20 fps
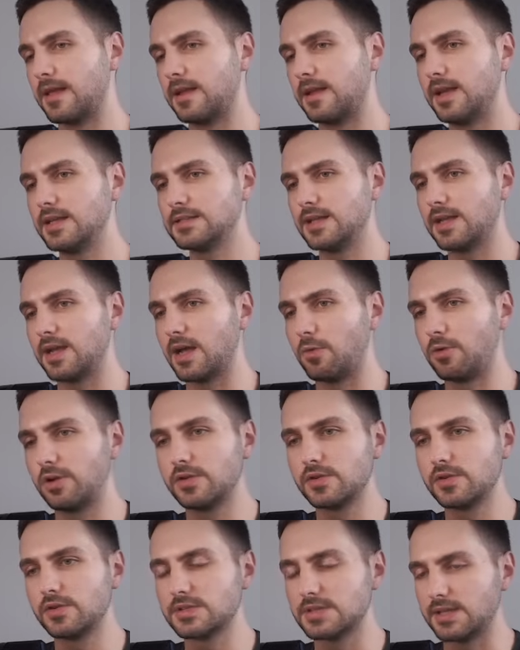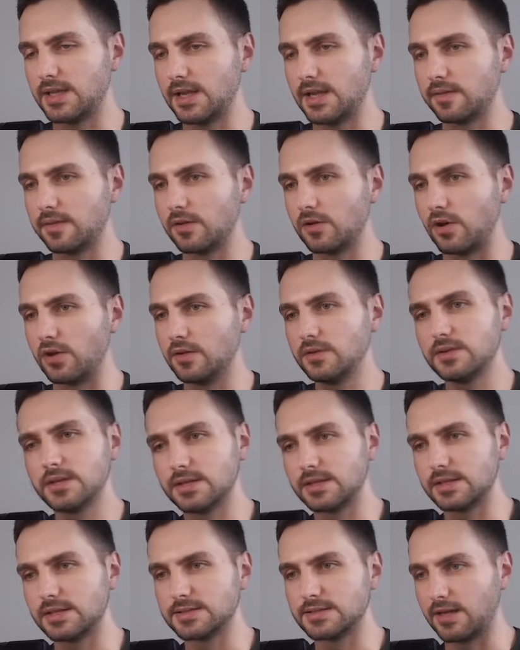Let's say I wanted to select the
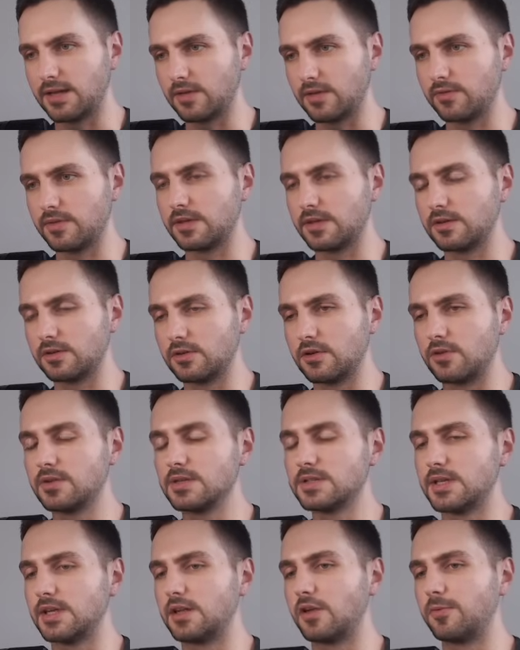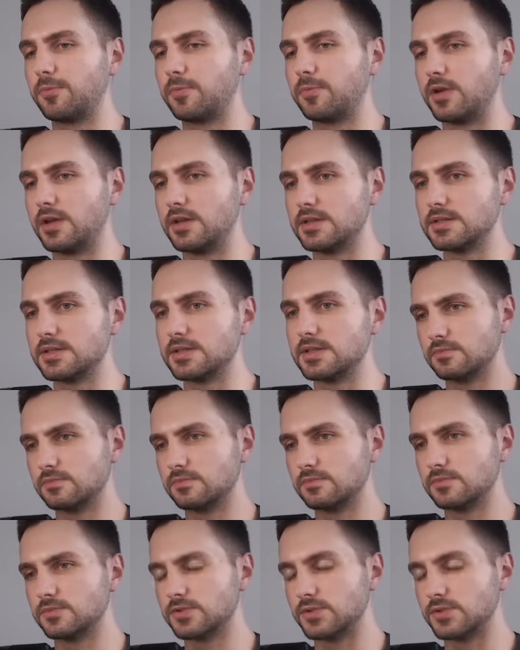content inside of the current set of parentheses.